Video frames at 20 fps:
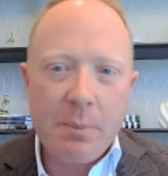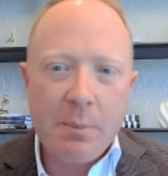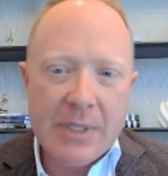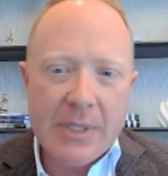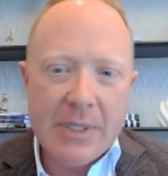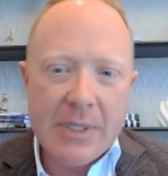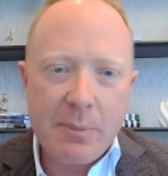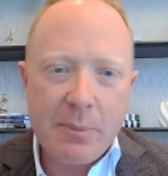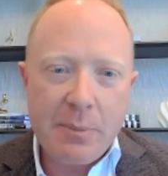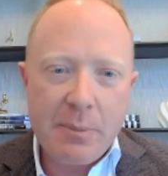
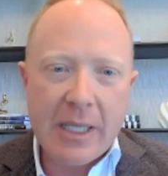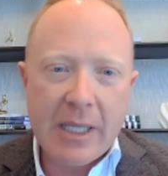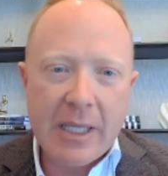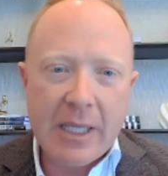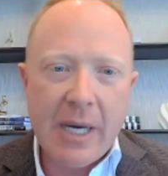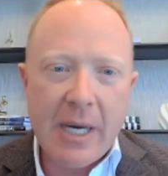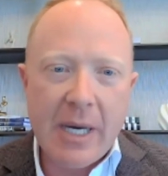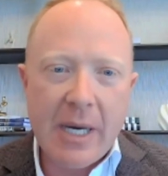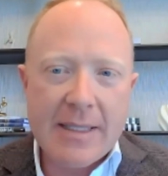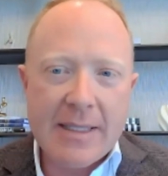Typically,
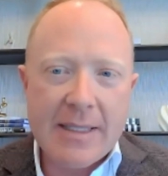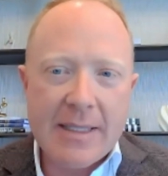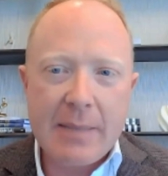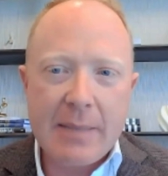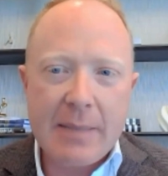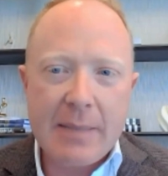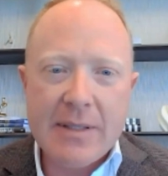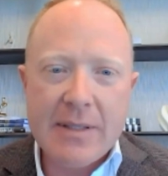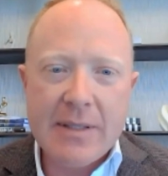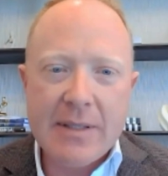by the time
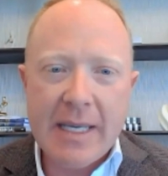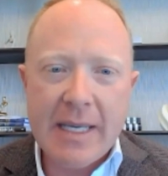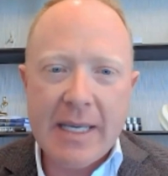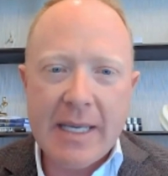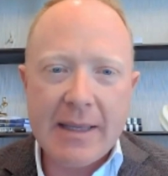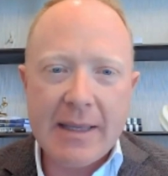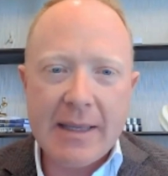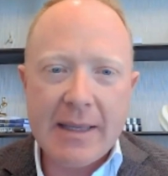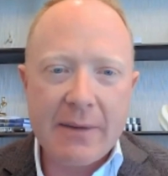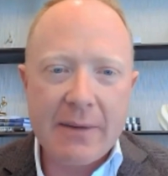you see the
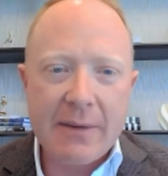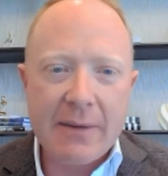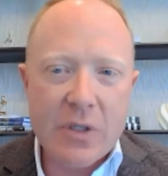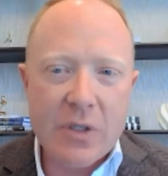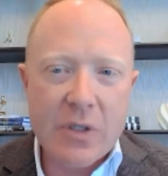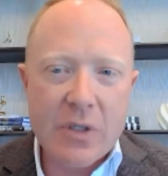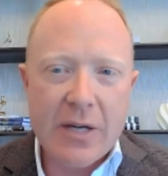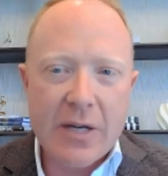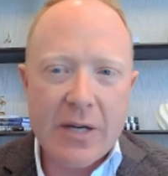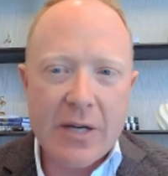headline for
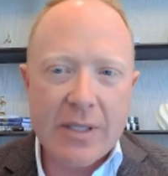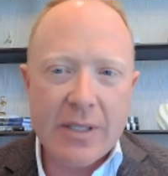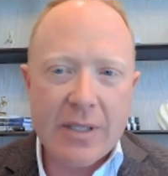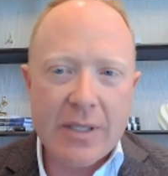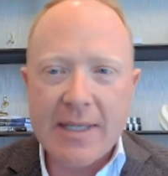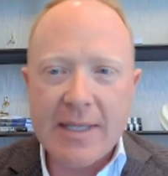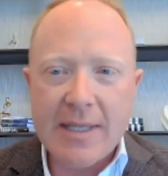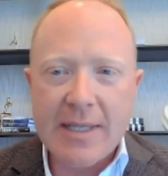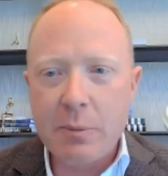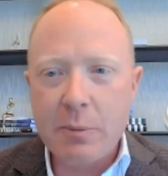recession,
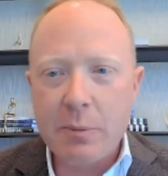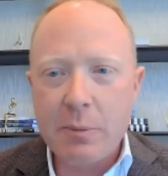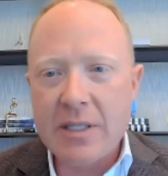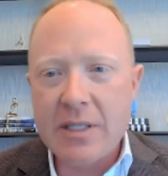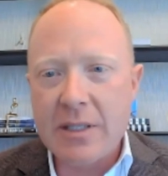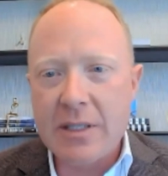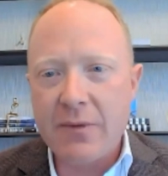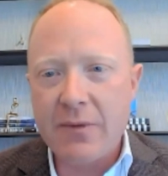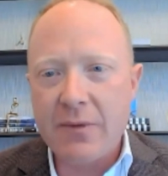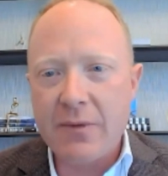stock prices
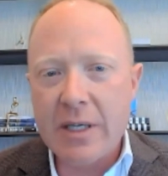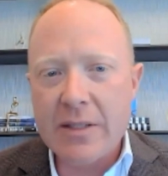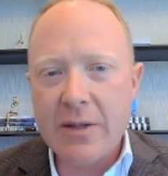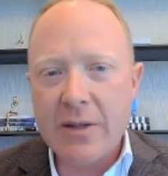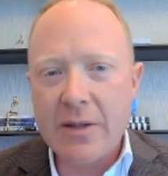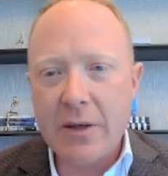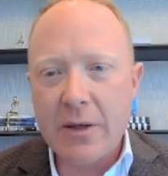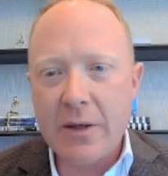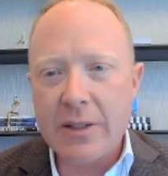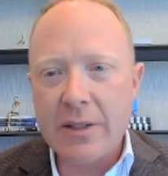have already
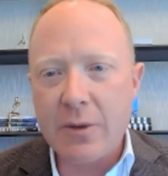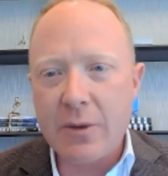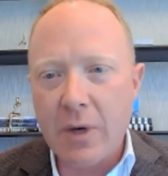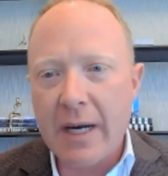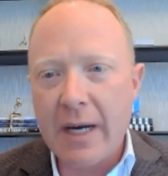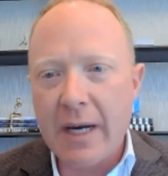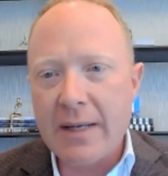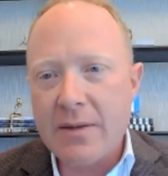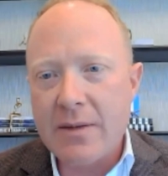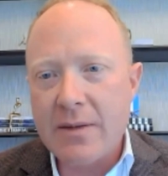started to
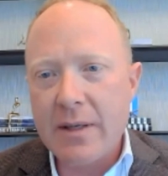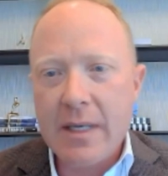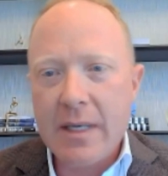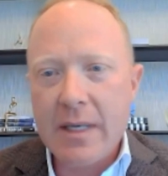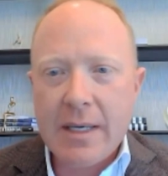rise.